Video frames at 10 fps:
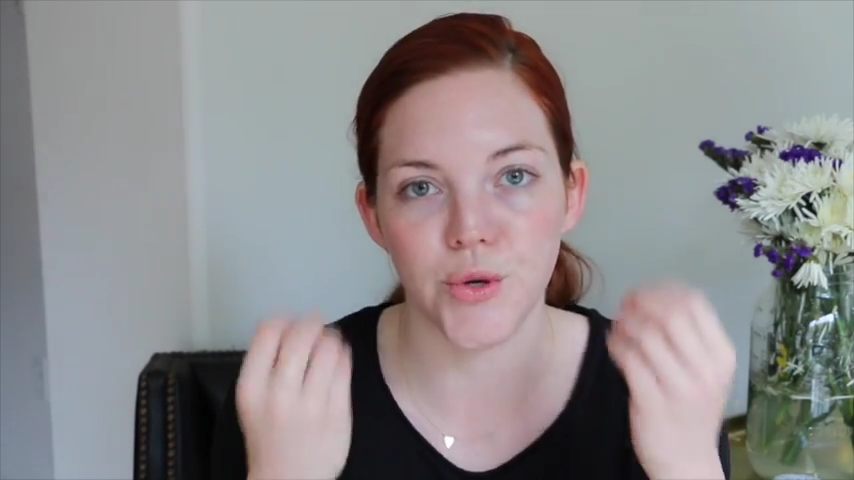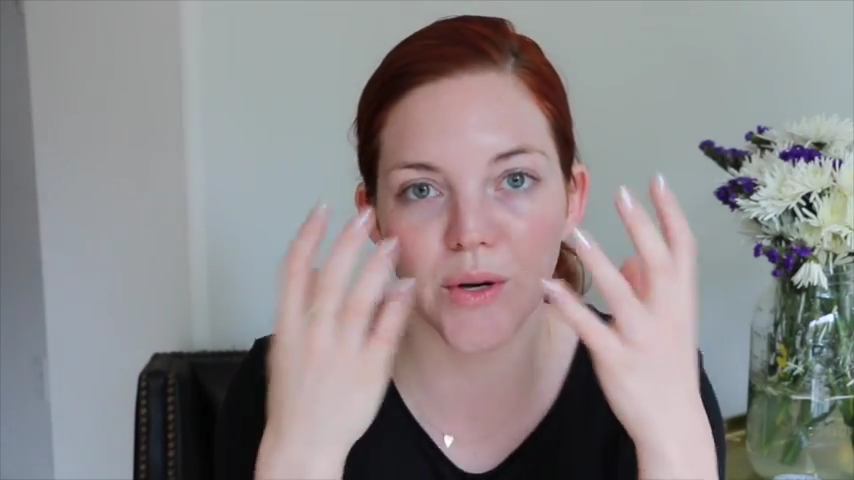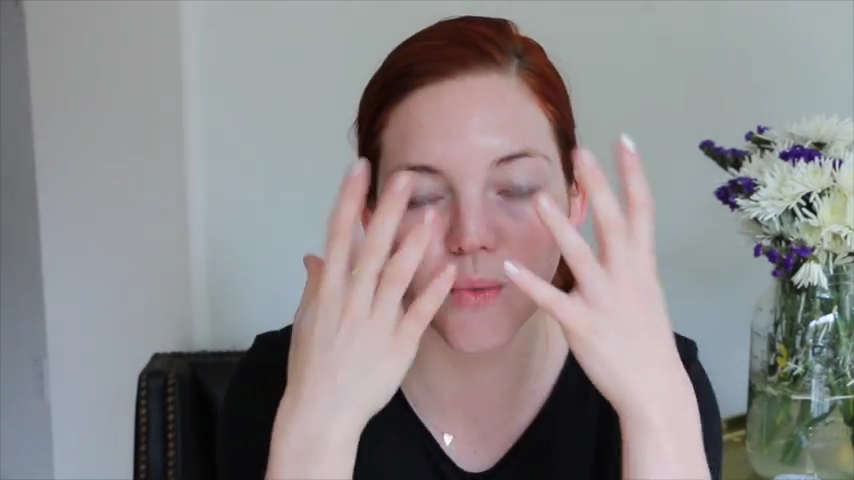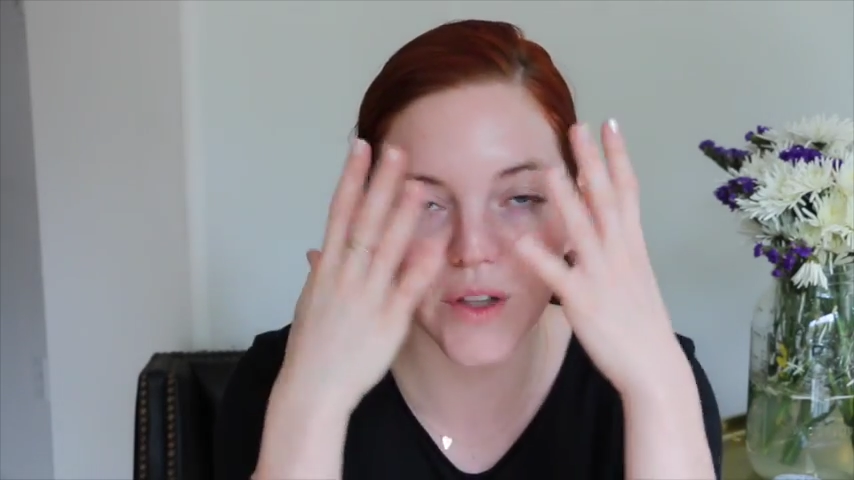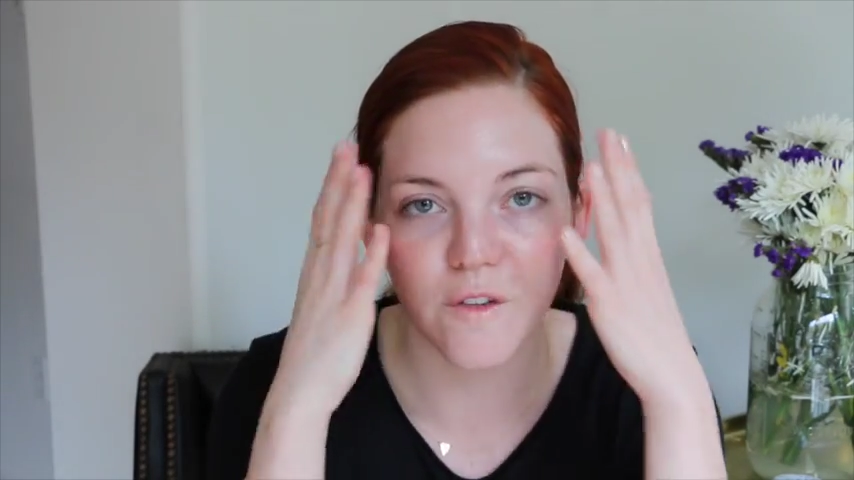You
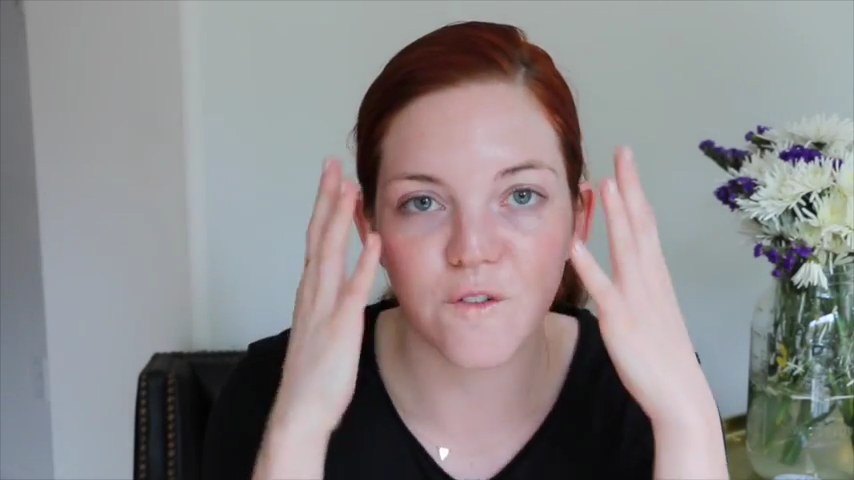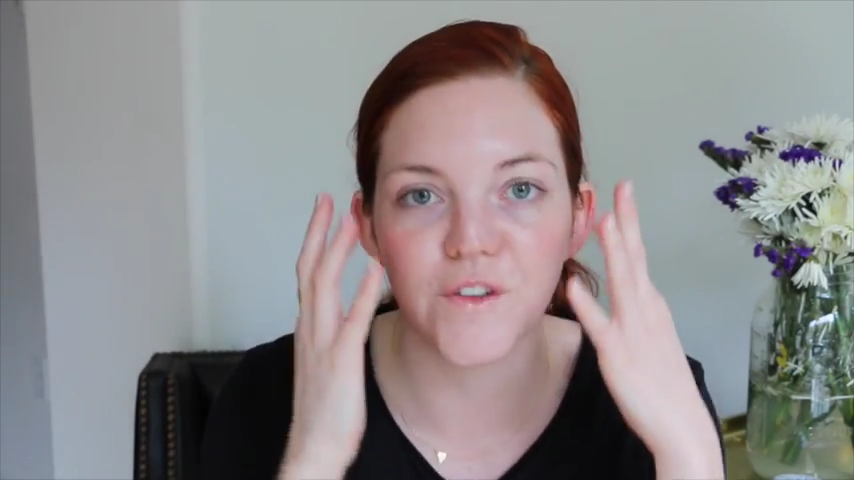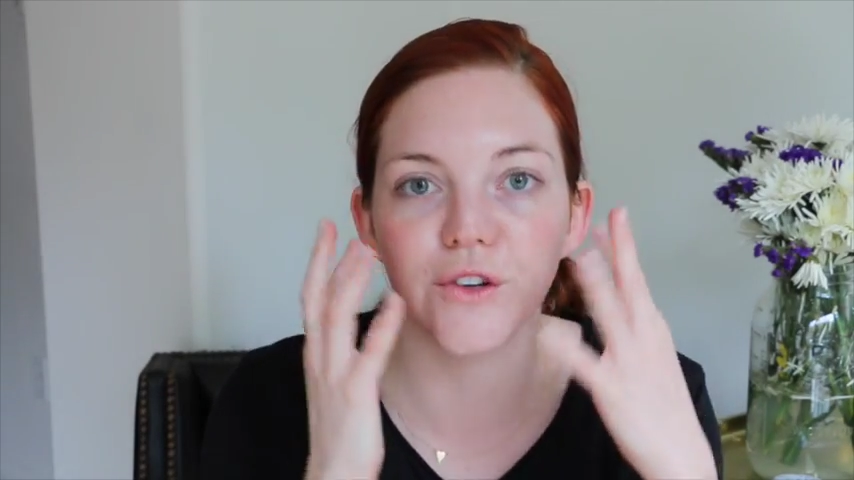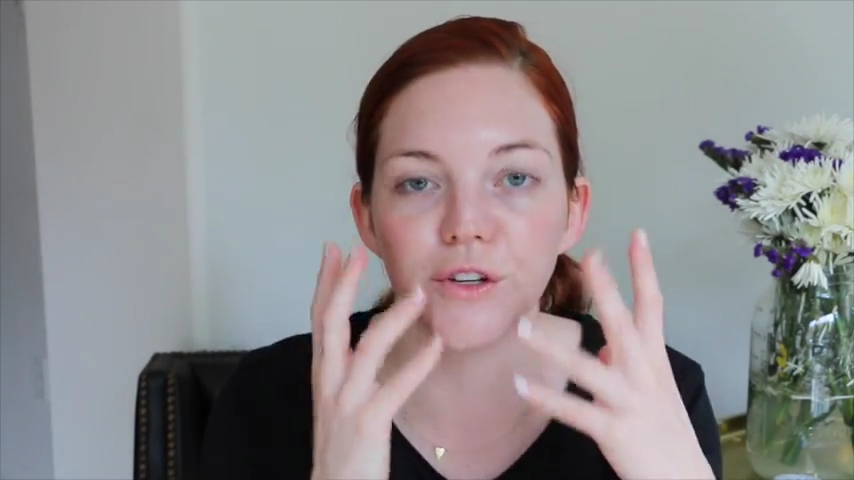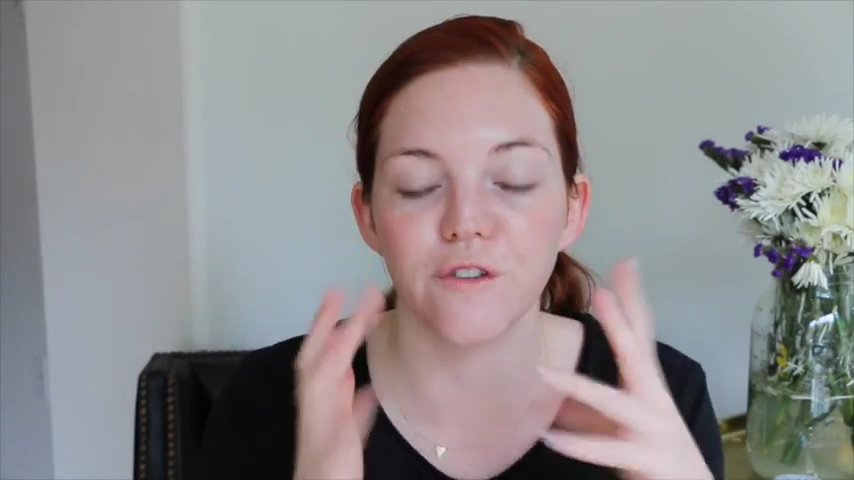can really
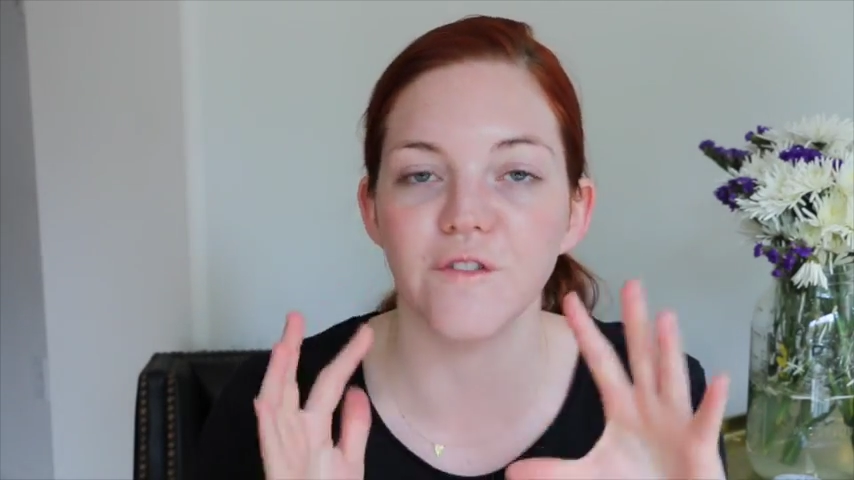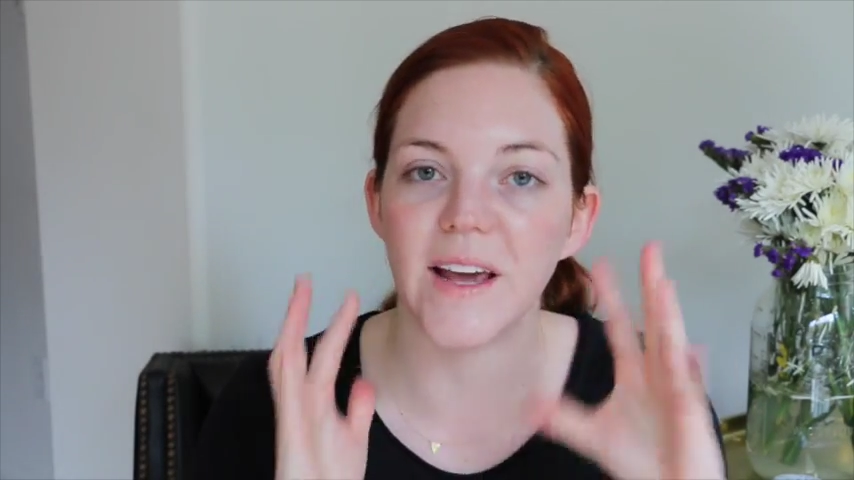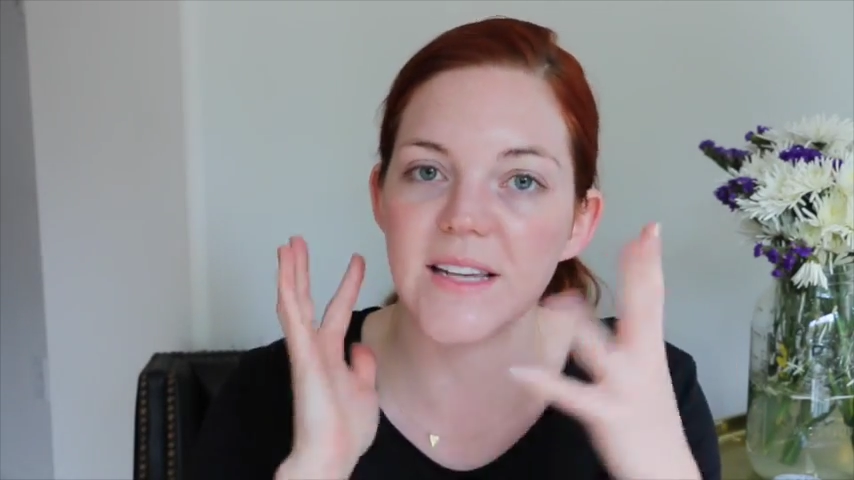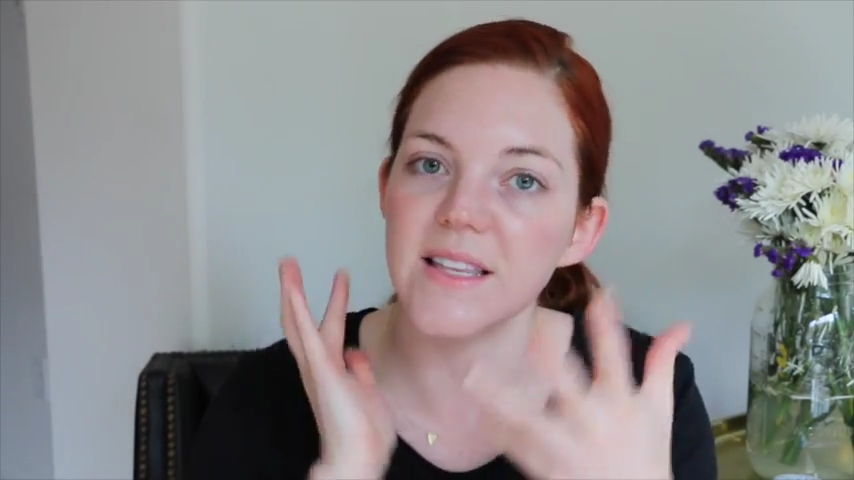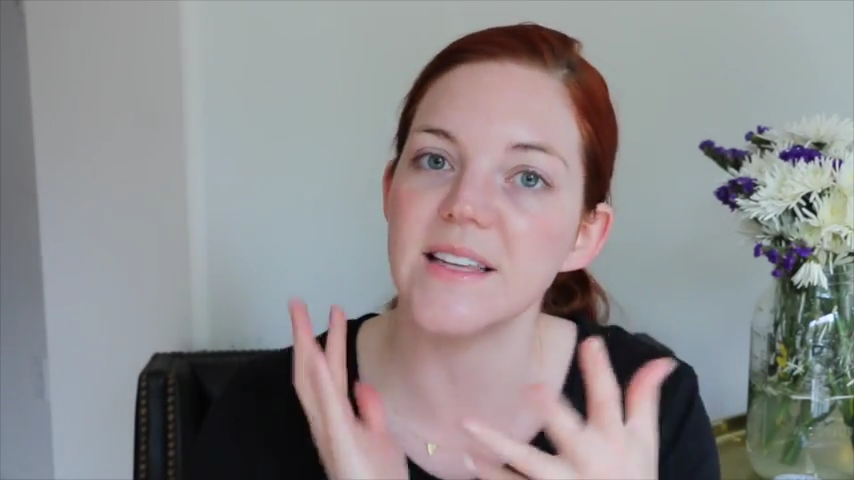feel your
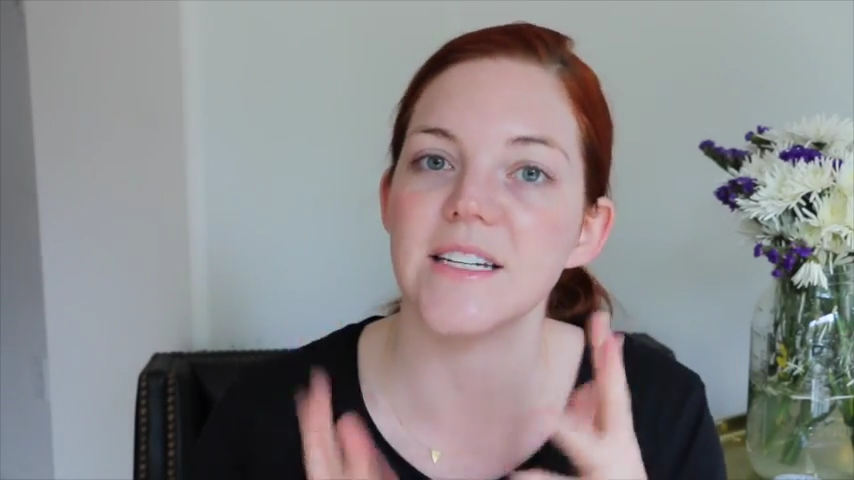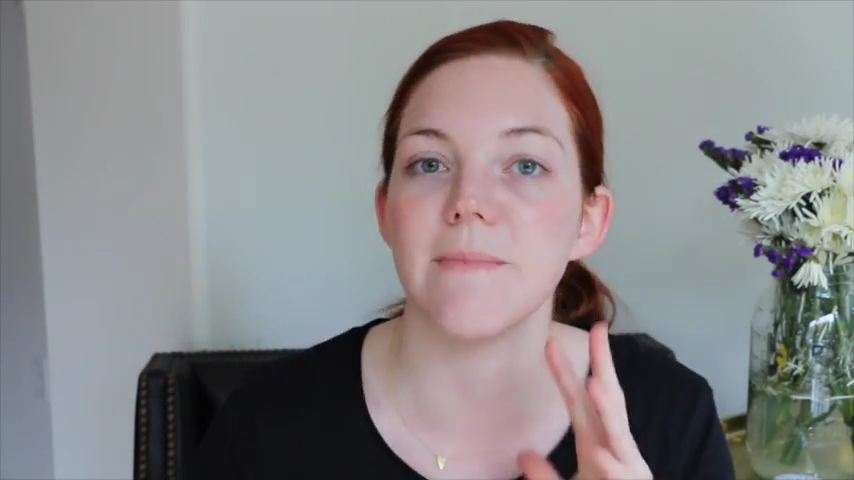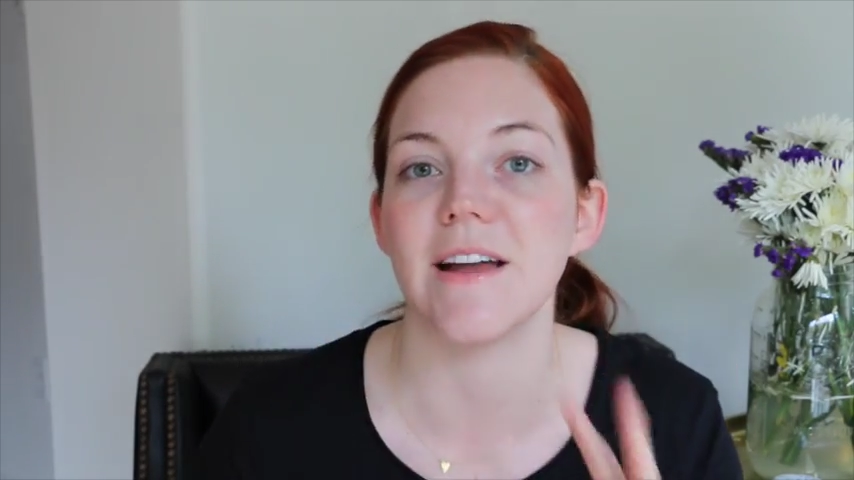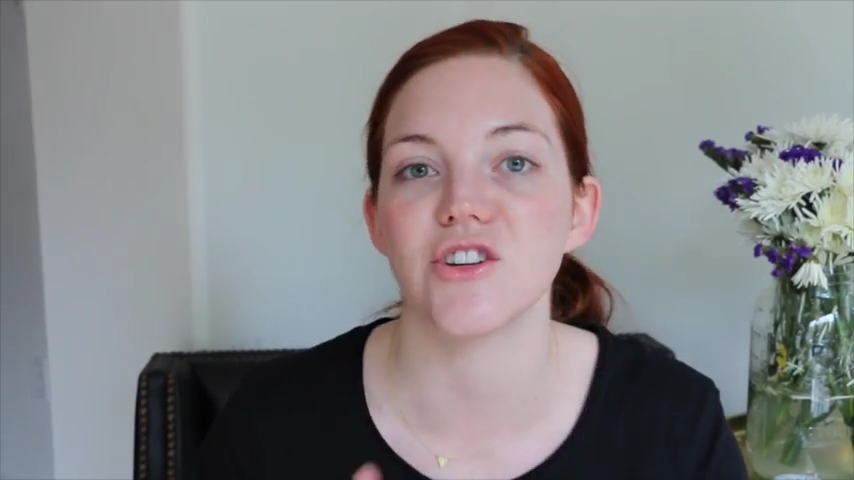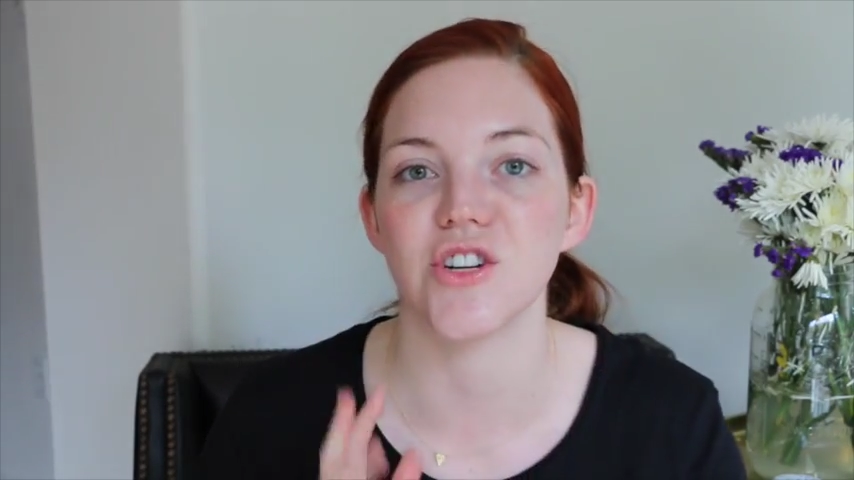face and the
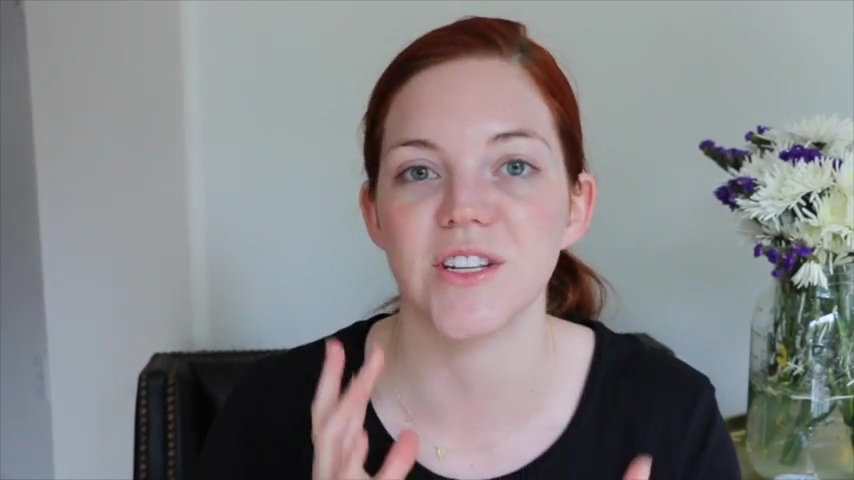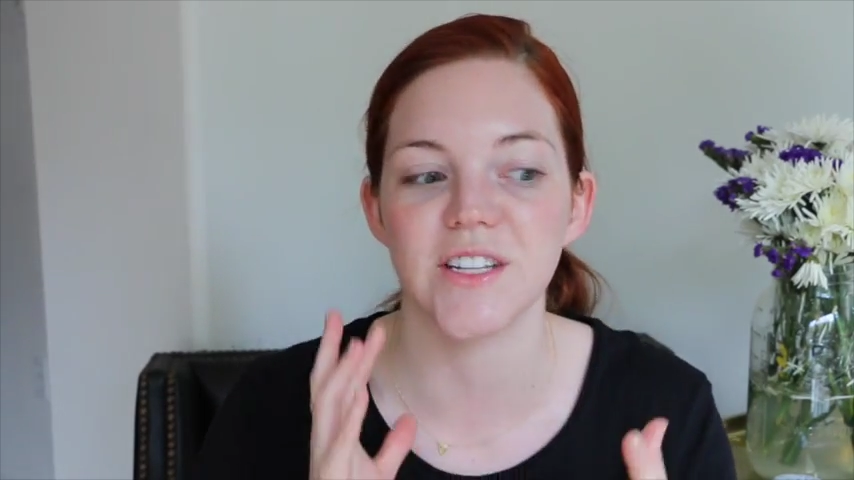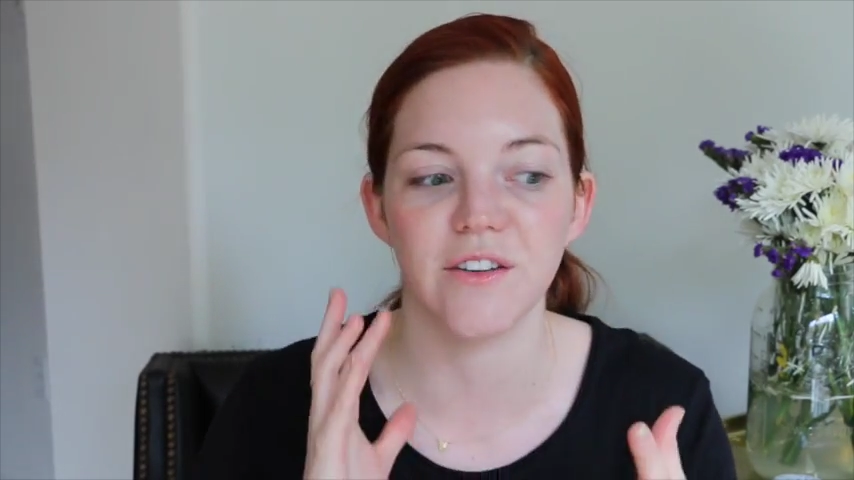dimensions